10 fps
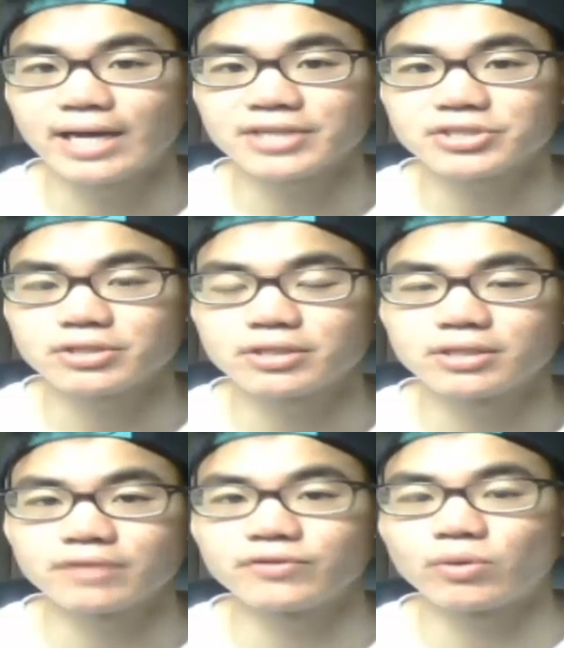actually
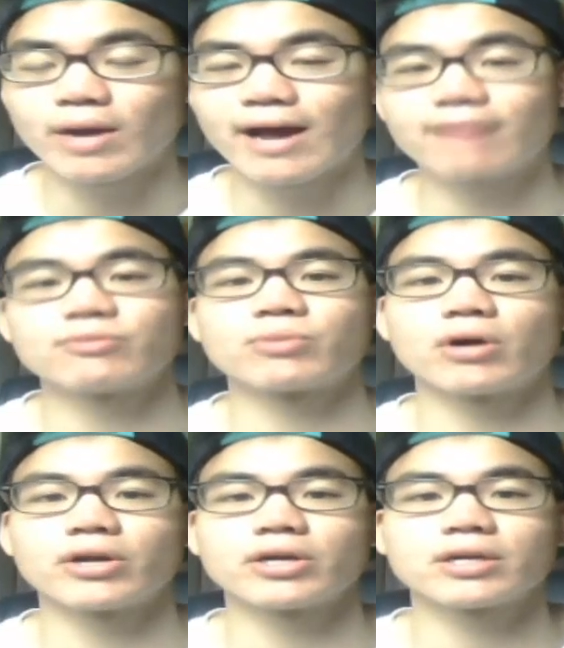is if you don't have a
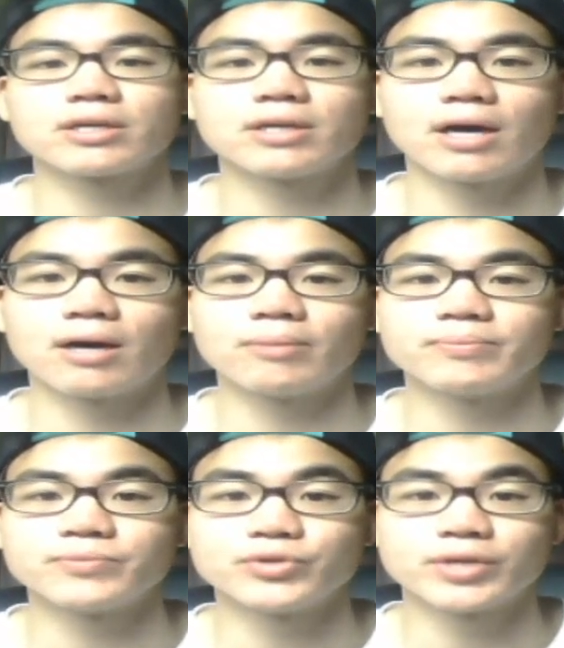product,
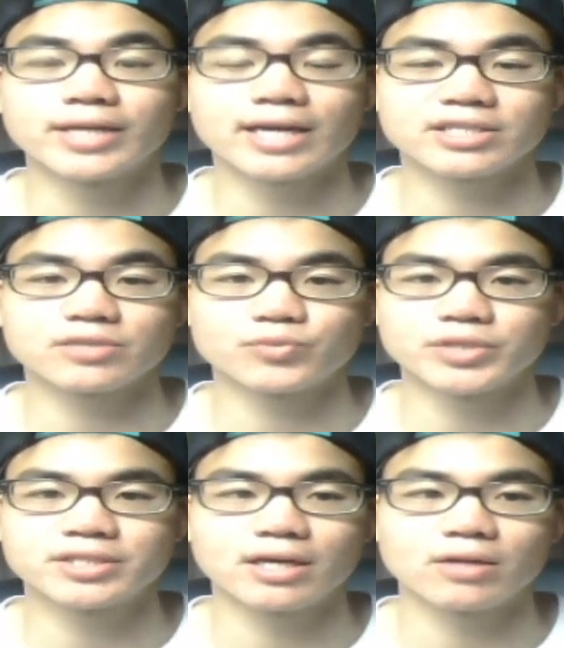you can actually
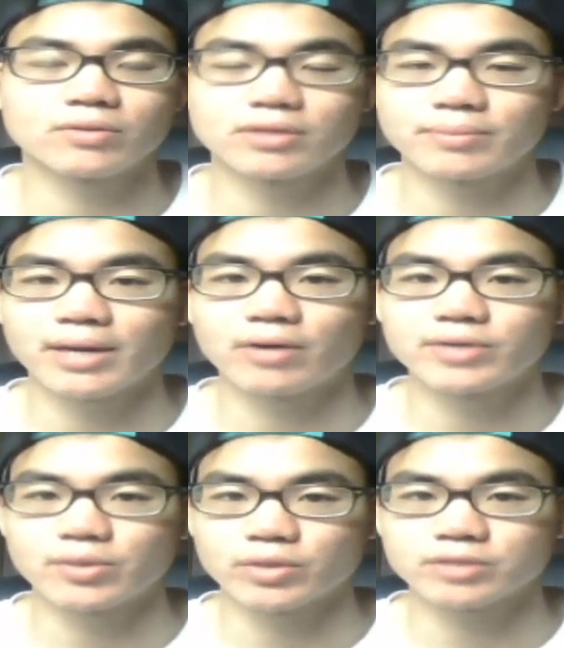resell Empower
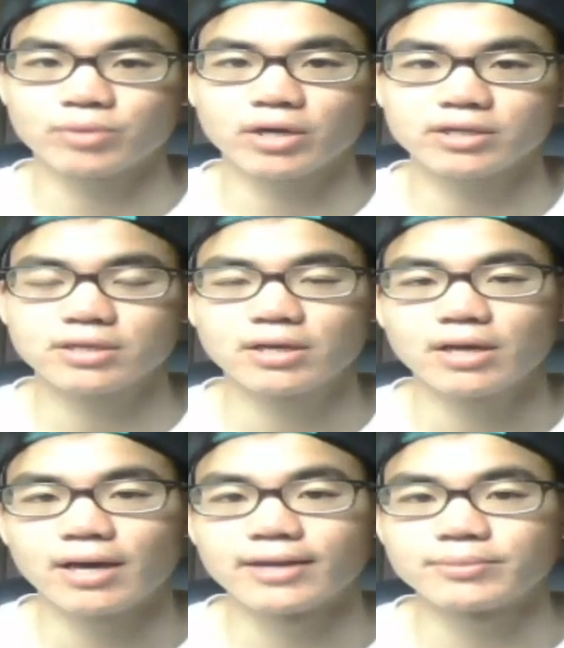Networks products.
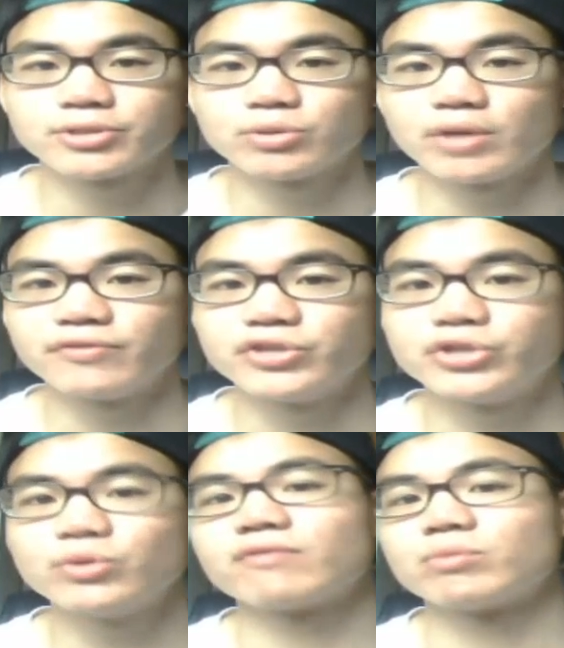And number two, if you
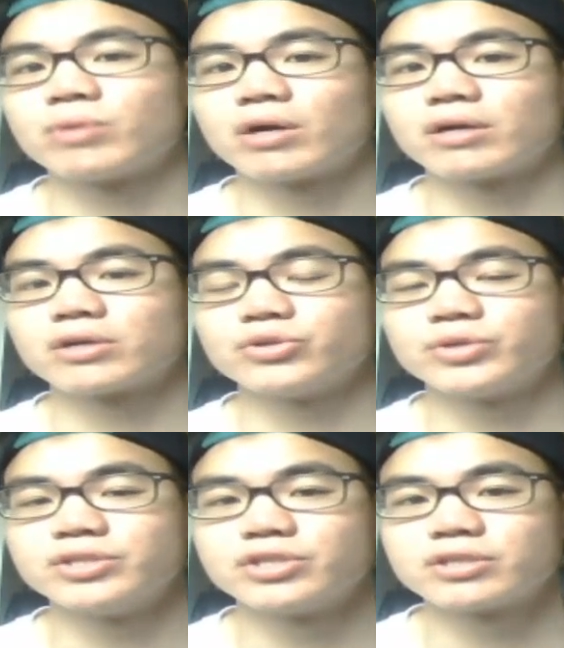do have a product, you
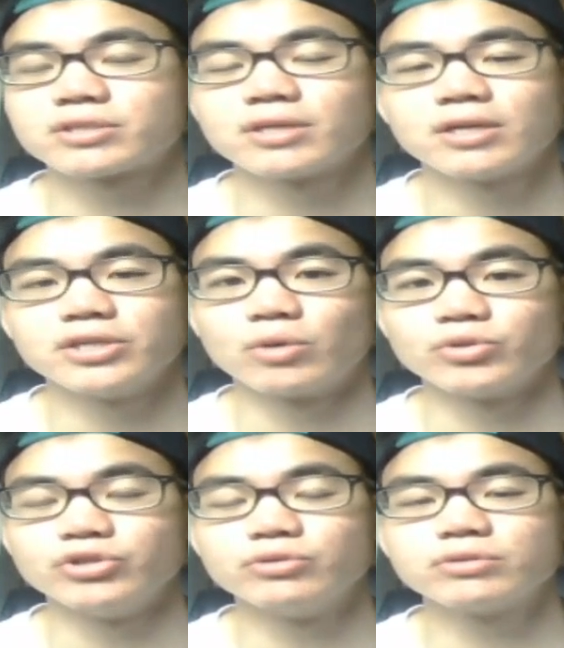can just,
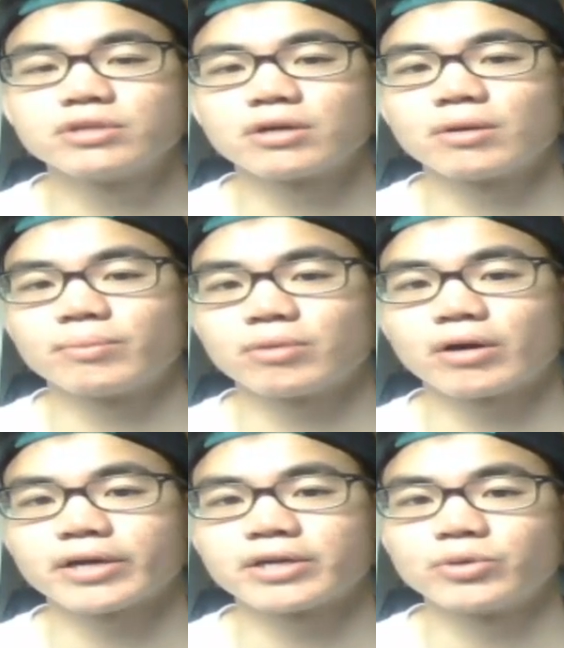use your
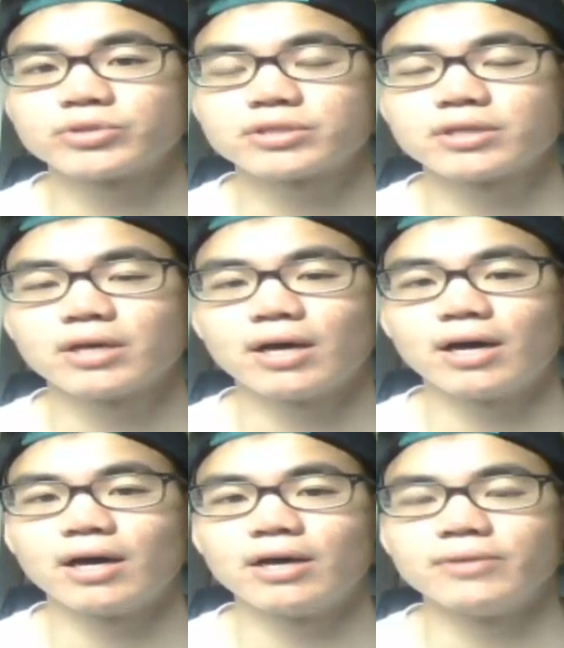blogging host
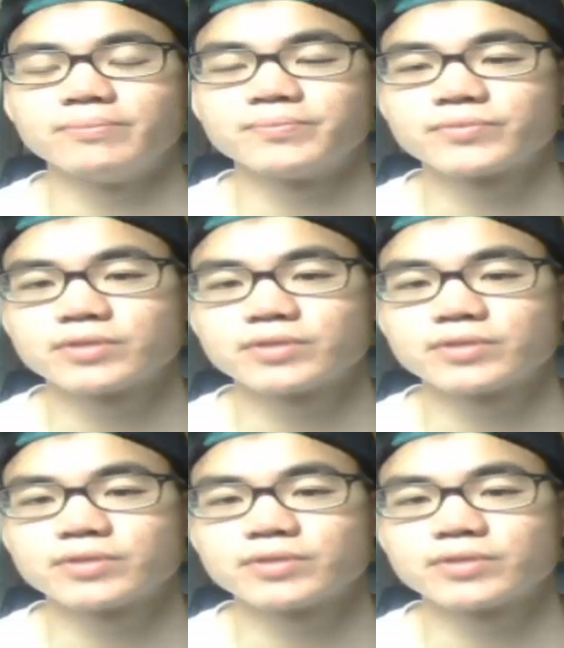and,